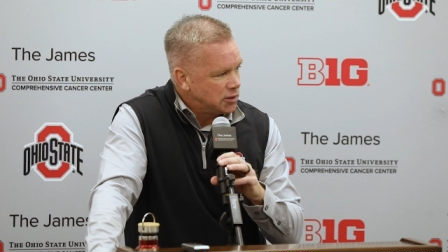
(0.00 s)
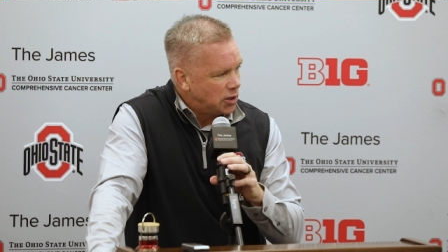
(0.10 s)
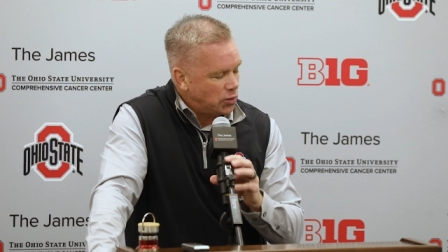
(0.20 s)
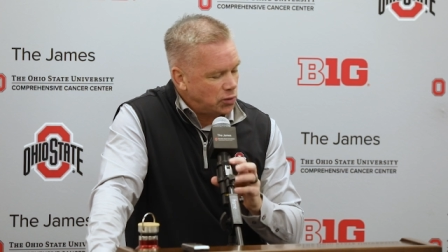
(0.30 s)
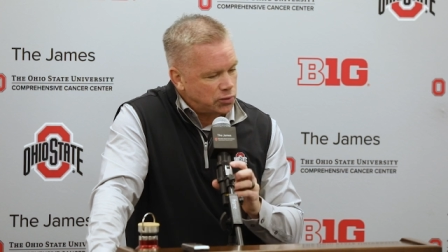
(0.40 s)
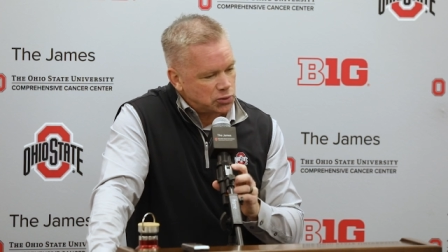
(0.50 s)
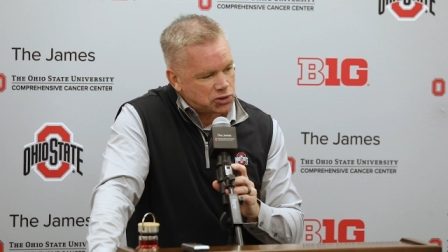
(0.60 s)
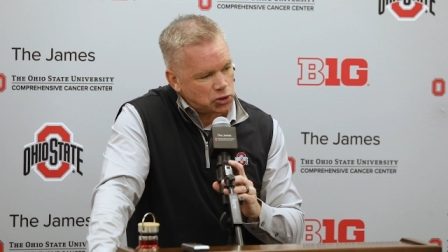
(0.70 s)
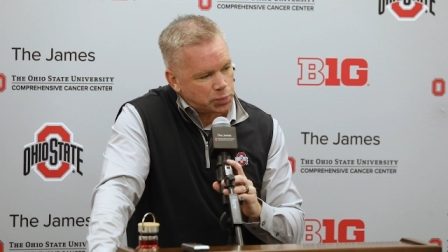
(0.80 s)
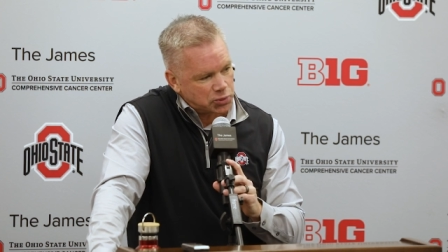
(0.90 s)
although those
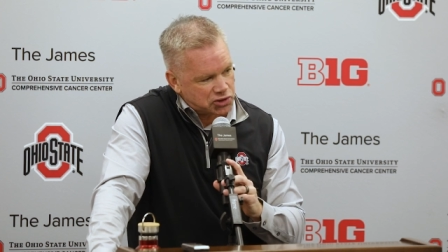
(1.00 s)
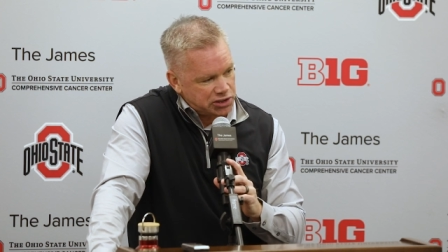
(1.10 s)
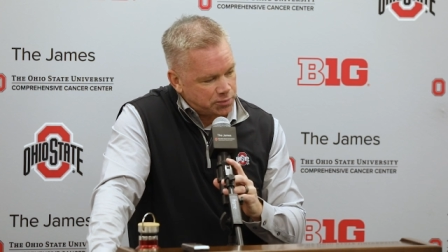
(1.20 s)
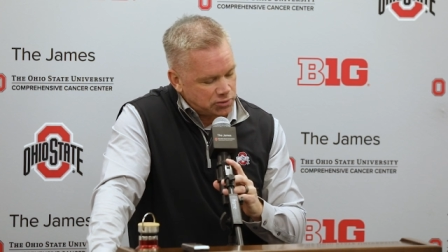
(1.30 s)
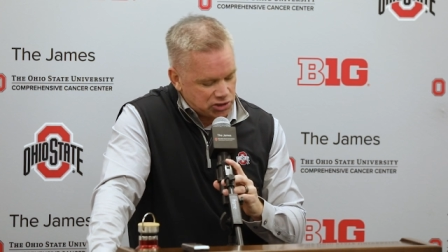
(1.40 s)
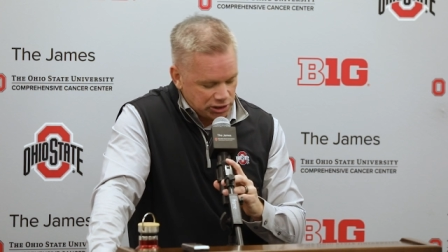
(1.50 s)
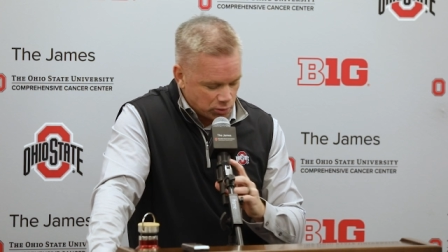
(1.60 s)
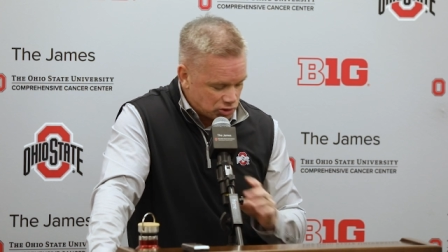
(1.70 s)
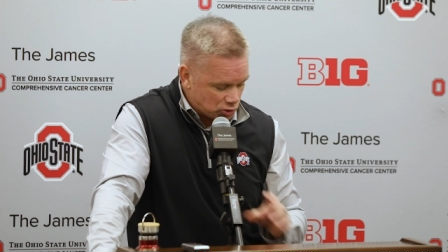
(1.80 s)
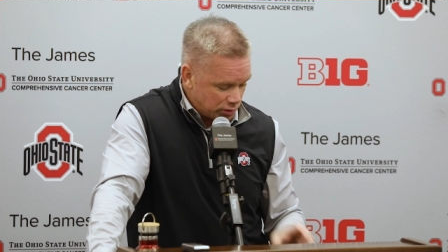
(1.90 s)
super se
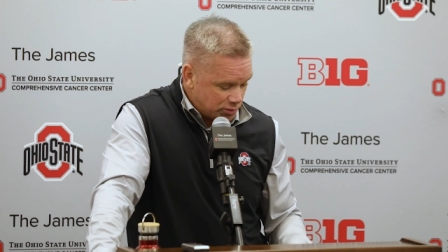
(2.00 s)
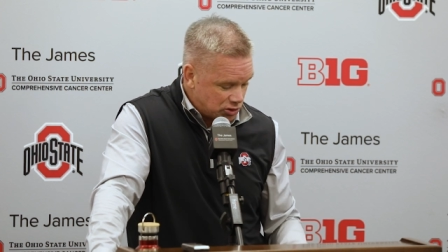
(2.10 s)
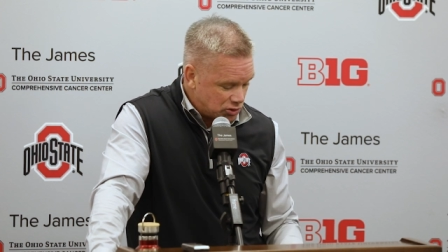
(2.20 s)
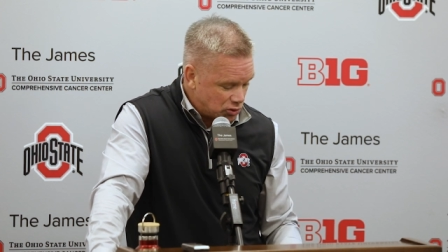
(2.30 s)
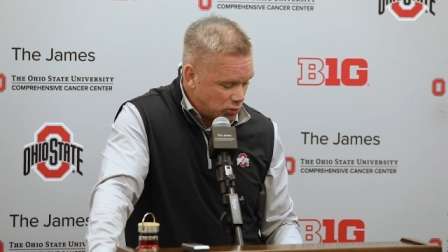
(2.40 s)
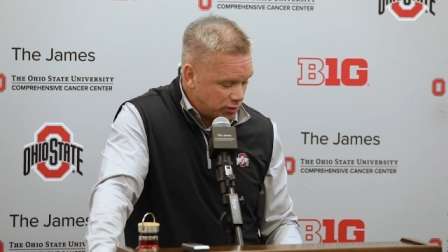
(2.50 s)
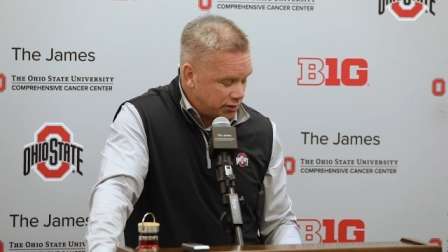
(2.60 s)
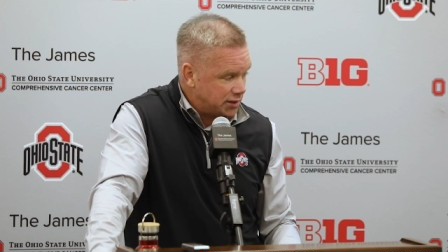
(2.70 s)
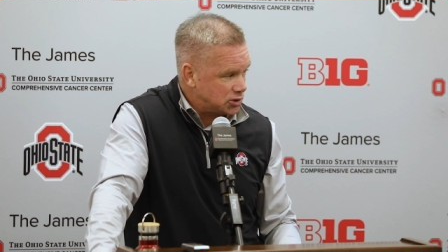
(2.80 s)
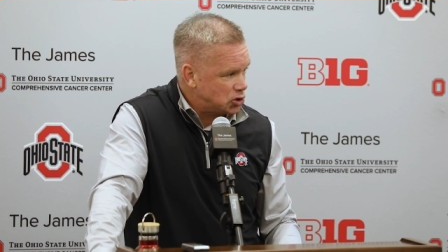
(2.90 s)
secret scrimmages are really
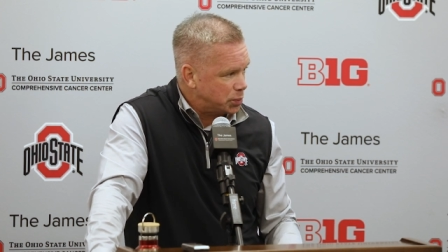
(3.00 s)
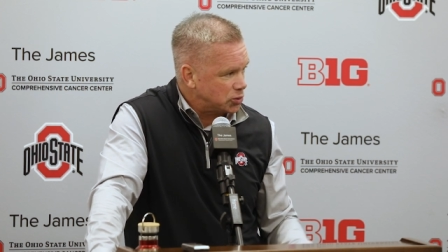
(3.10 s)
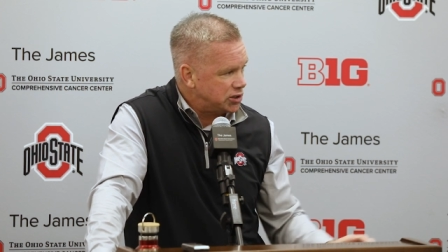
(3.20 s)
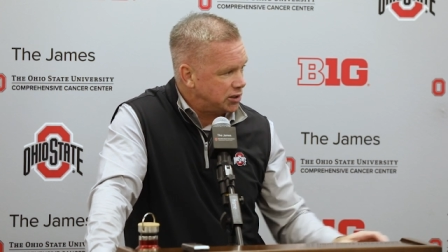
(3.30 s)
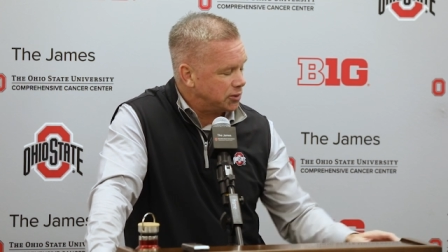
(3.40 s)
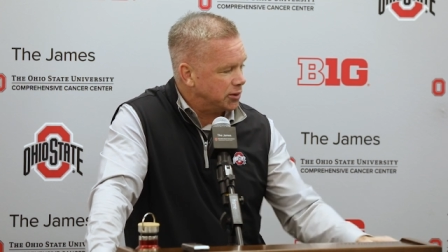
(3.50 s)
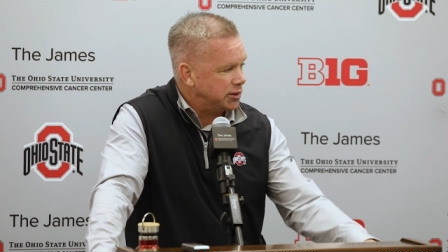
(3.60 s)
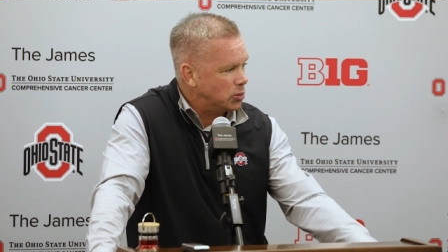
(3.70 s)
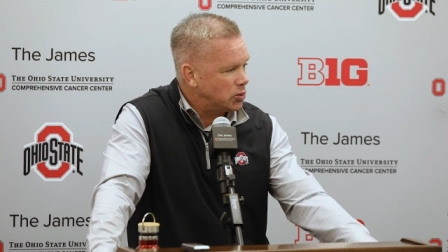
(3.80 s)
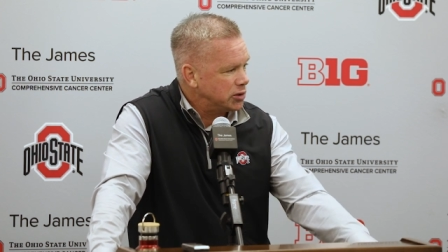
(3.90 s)
not super secret
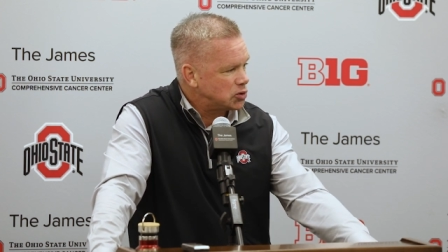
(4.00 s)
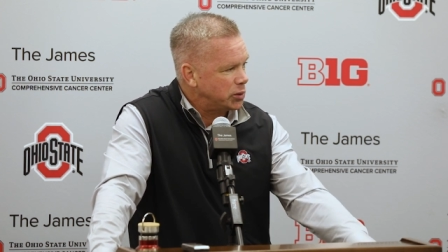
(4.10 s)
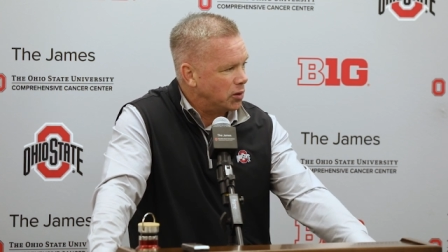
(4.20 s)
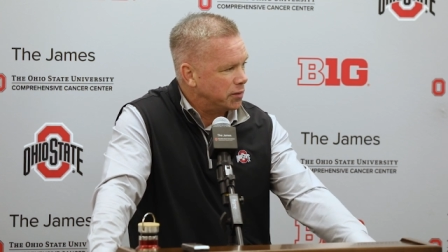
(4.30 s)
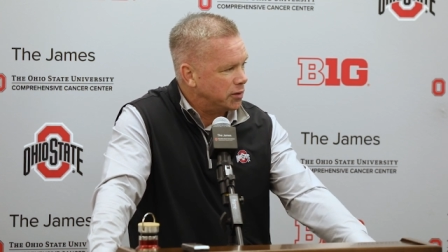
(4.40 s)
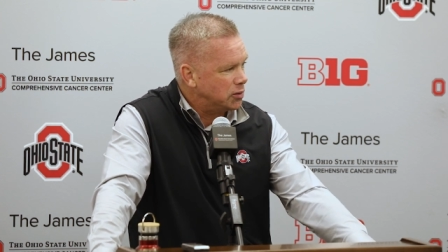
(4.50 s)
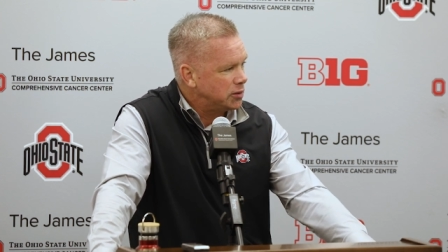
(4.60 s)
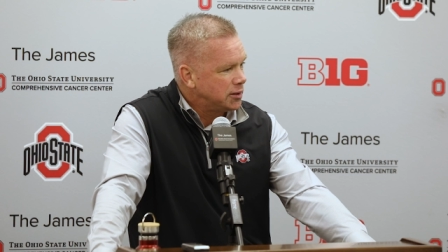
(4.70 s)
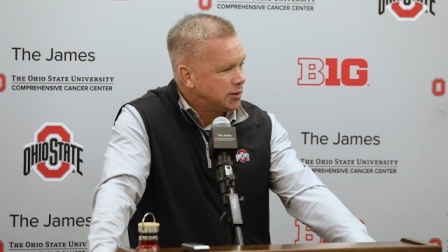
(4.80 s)
anymore, as we all know.